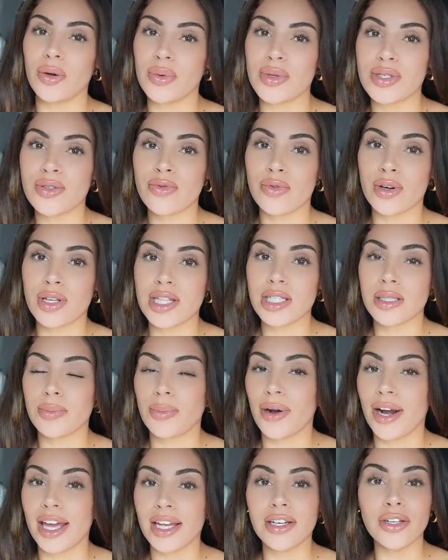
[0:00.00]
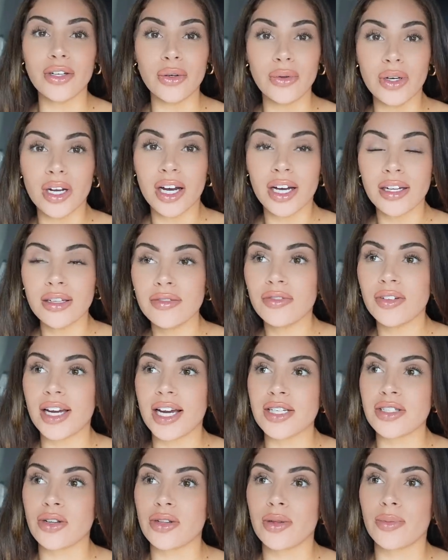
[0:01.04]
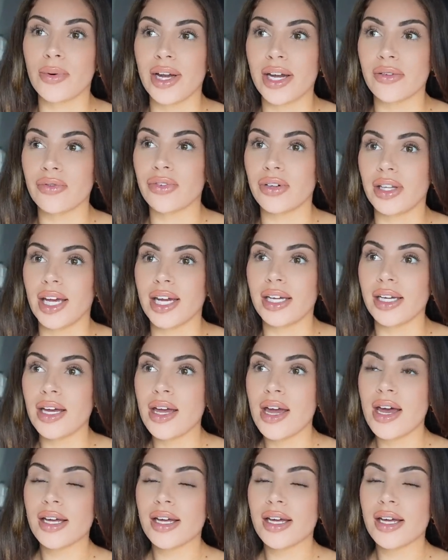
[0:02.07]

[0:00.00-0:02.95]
It was for this brand Nuna. You guys know the brand for like